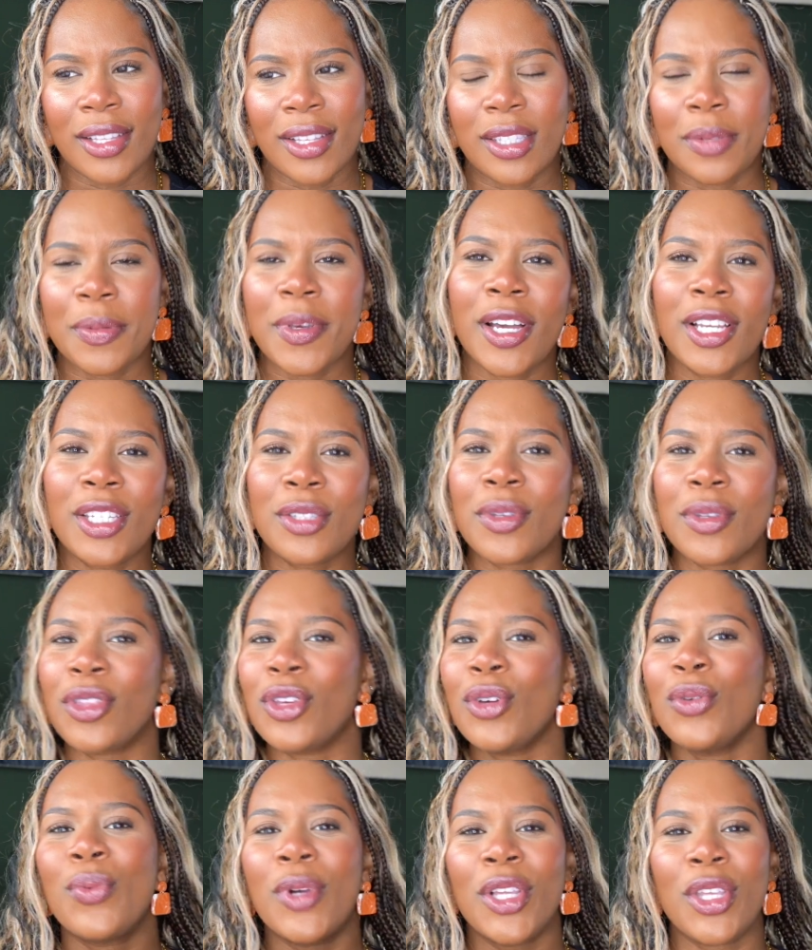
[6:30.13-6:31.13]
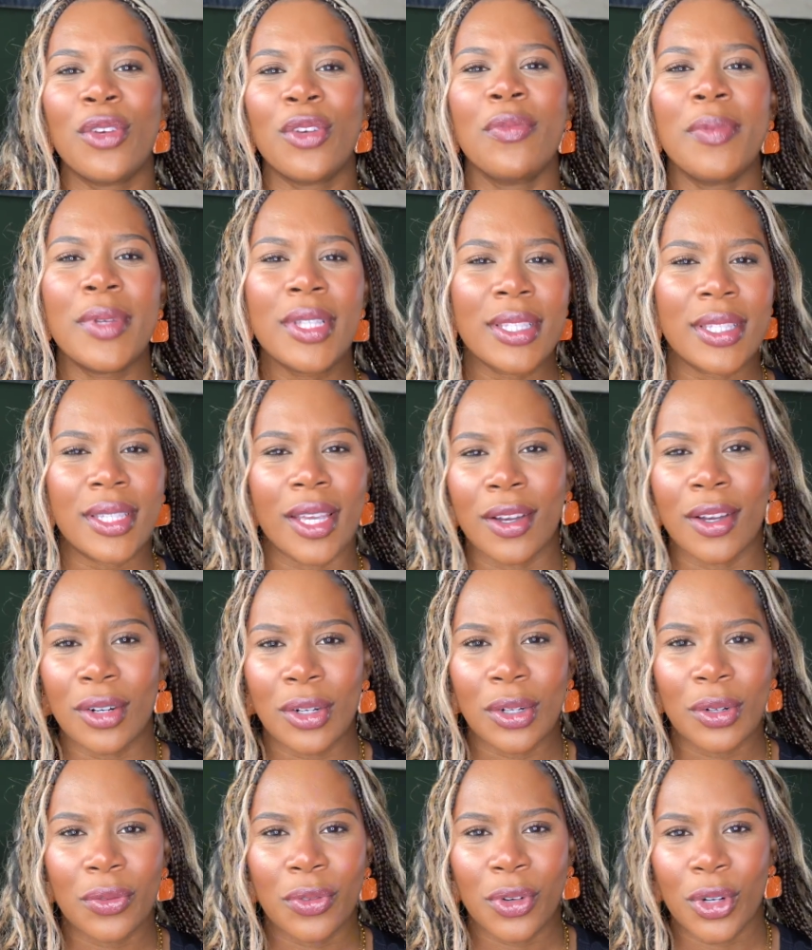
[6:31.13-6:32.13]
to be honest with you, when you've been
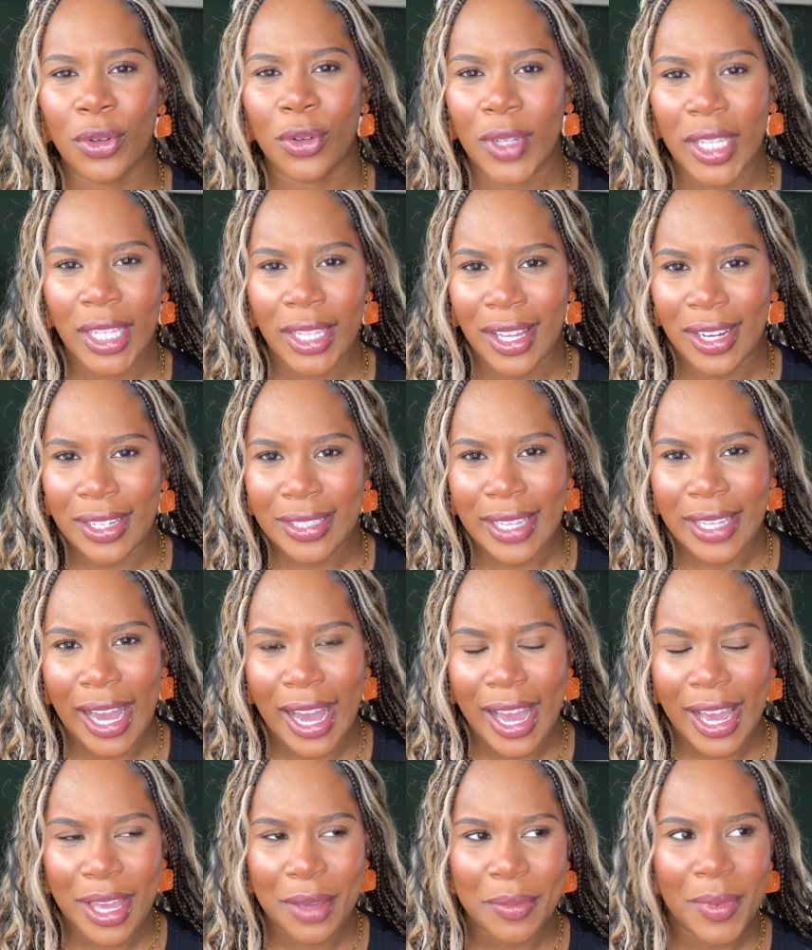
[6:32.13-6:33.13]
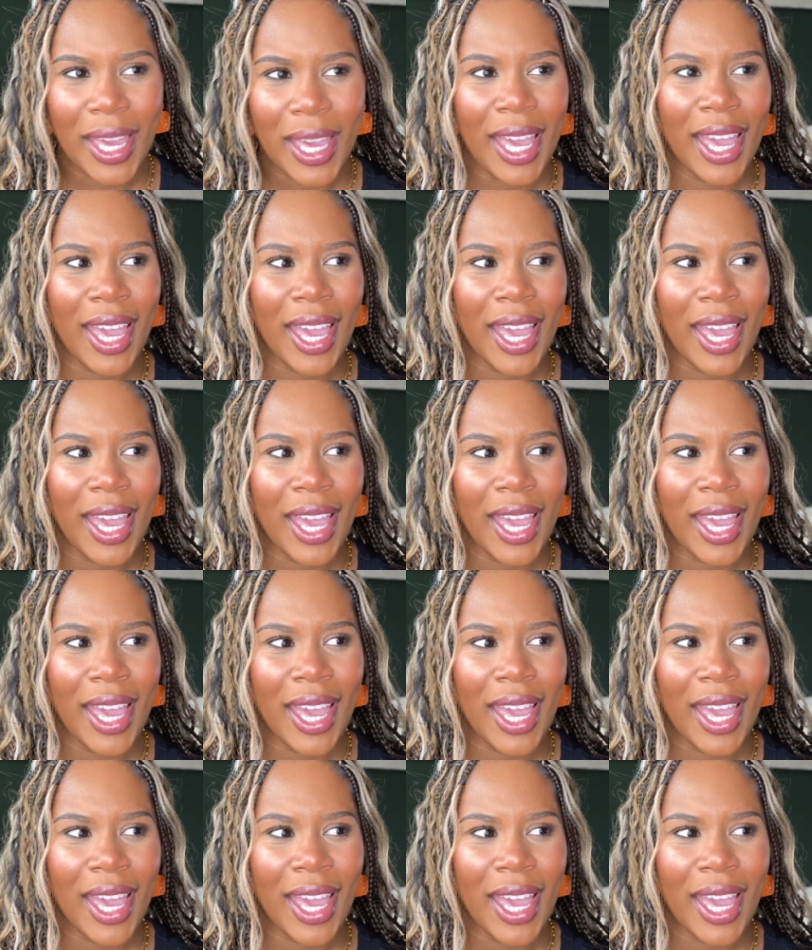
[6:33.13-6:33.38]
single for a really long time